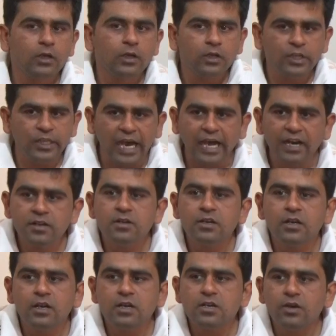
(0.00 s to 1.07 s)
Here
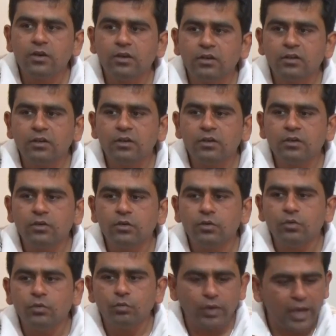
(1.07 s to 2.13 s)

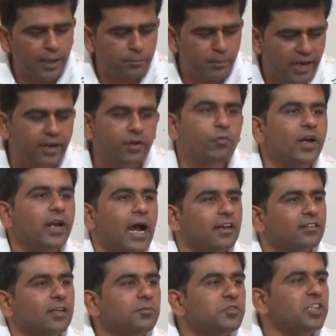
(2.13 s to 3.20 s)
we are made of one
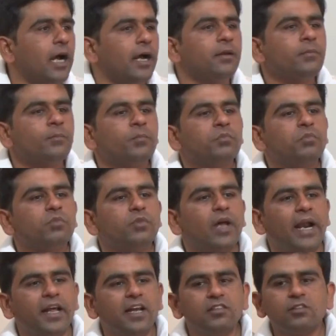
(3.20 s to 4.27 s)
assumption,
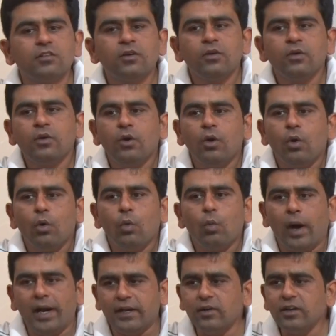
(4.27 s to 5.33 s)
that is
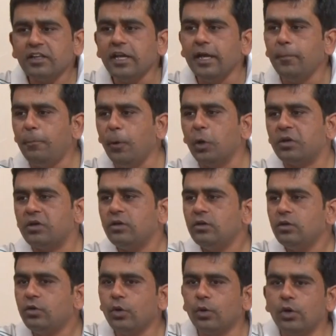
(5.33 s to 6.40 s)
whatever the input
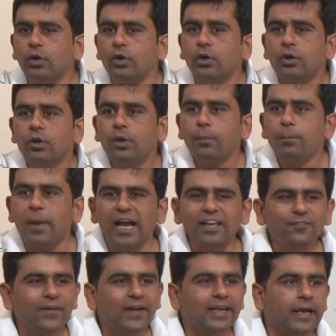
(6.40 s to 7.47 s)
to match
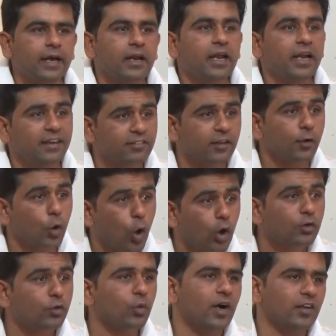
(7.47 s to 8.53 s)
filter, it is a
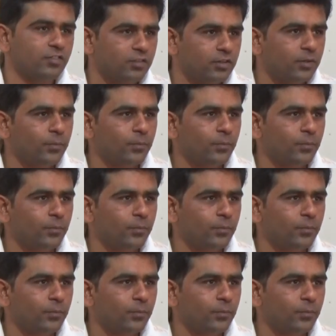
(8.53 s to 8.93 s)
known to us.